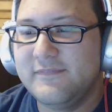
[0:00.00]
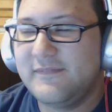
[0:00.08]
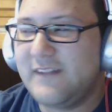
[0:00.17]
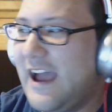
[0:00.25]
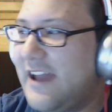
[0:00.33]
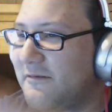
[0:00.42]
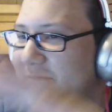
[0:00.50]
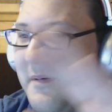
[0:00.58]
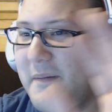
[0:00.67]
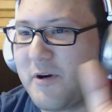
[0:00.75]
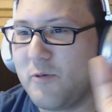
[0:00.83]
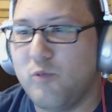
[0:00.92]
I don't
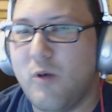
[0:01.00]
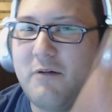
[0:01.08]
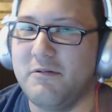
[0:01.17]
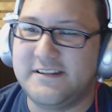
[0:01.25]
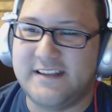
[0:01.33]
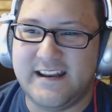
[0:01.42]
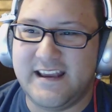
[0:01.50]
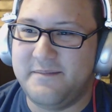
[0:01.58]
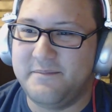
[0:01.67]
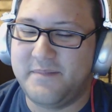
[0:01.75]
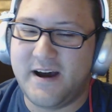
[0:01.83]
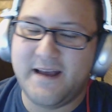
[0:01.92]
remember what was in it,
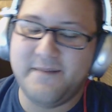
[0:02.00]
but